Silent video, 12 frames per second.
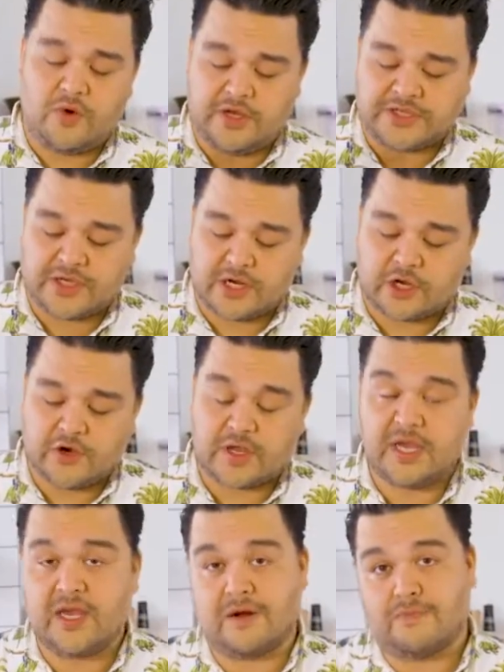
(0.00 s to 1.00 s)
We're also gonna
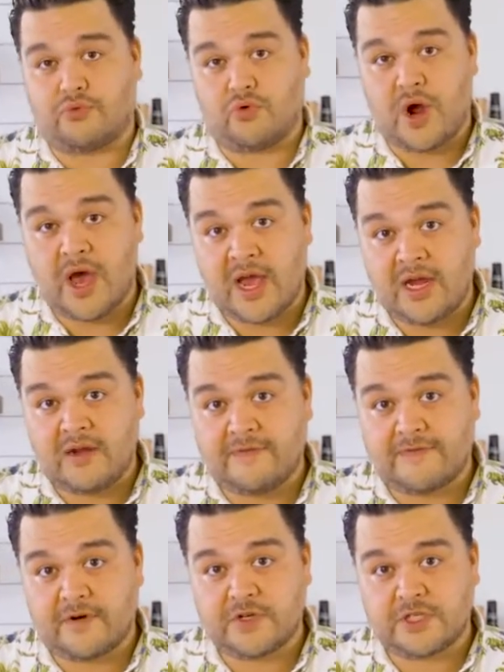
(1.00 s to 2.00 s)
cook it in a brine
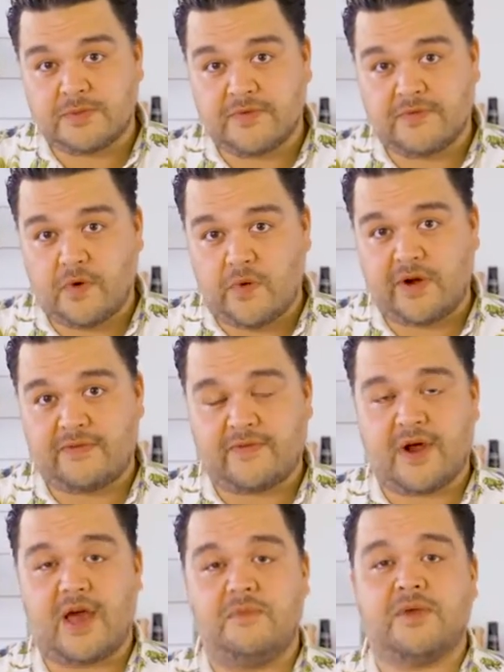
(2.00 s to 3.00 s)
first before we
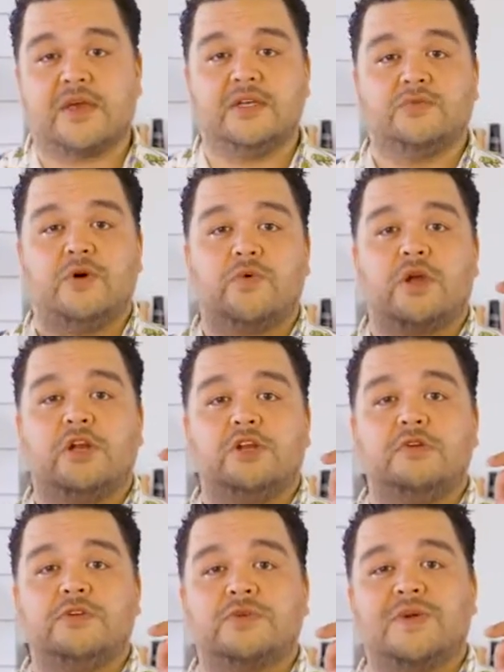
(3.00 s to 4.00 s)
fry, because what we're gonna
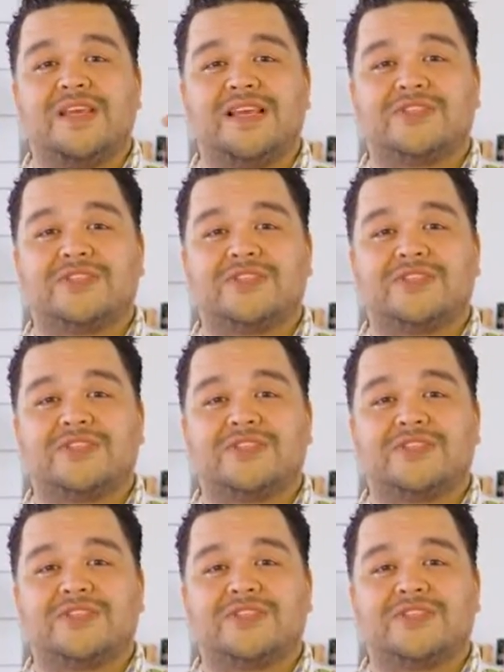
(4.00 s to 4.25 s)
do is we're gonna